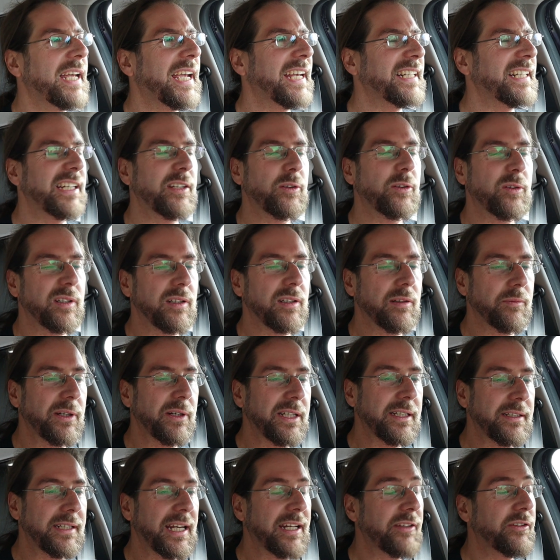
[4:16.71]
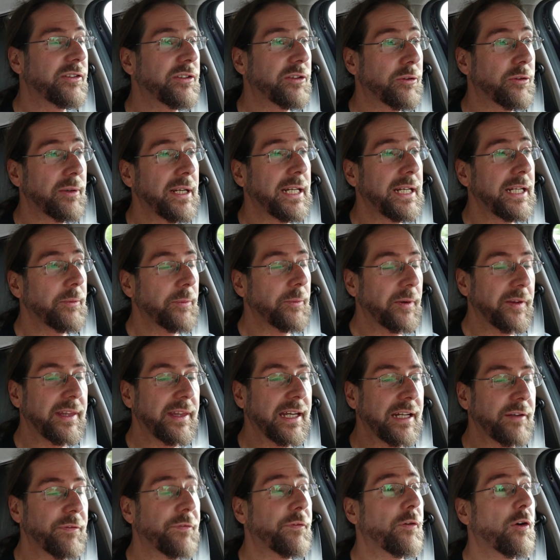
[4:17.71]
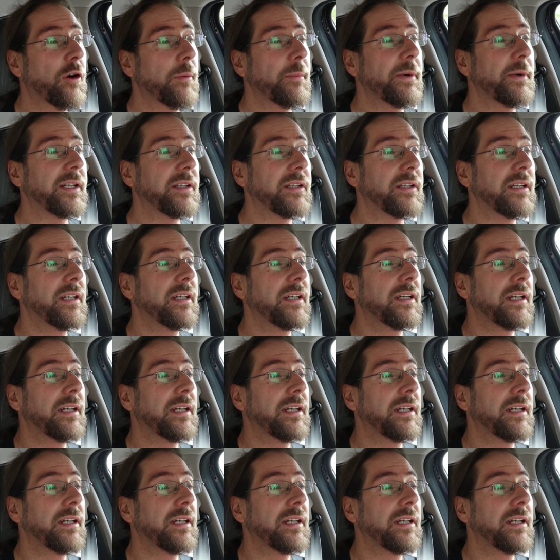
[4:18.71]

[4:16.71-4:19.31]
And in that screen with that format,